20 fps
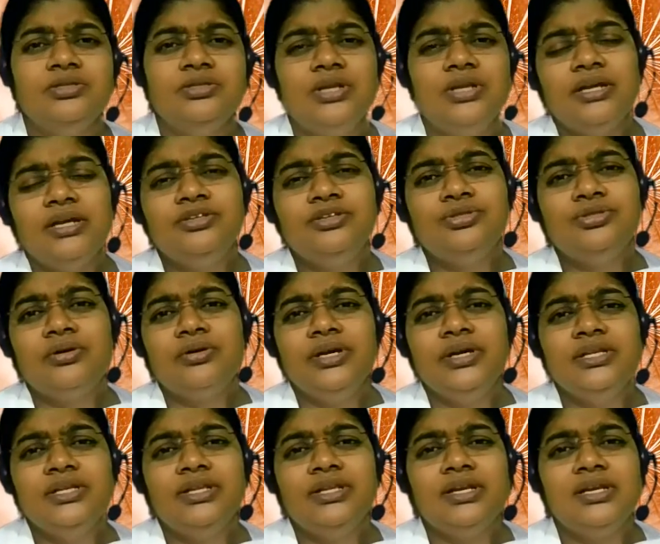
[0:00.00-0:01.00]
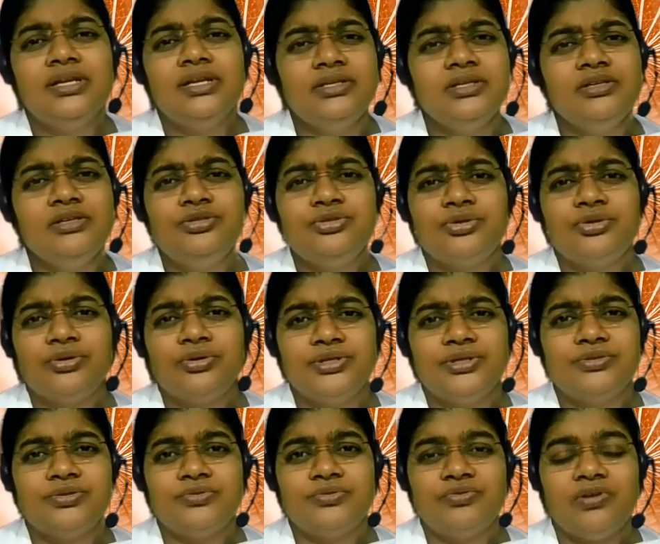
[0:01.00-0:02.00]
enjoying the little
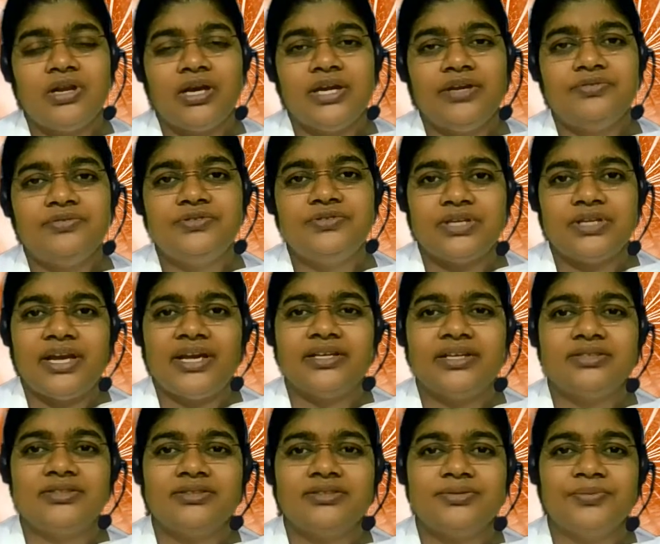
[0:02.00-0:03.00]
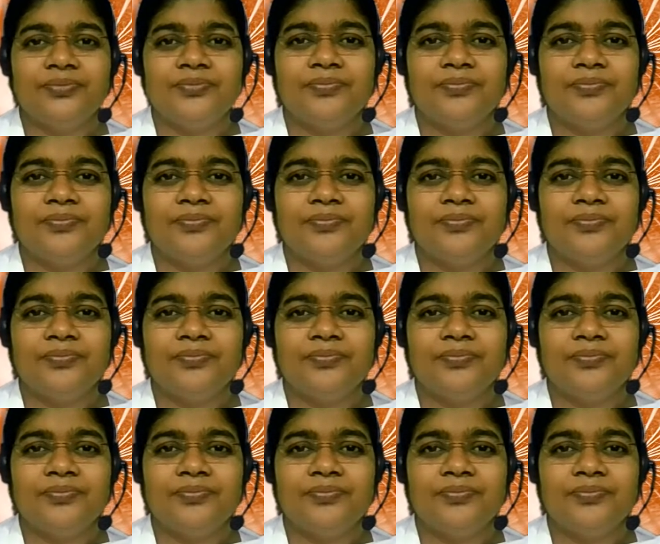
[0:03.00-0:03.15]
joys of life says,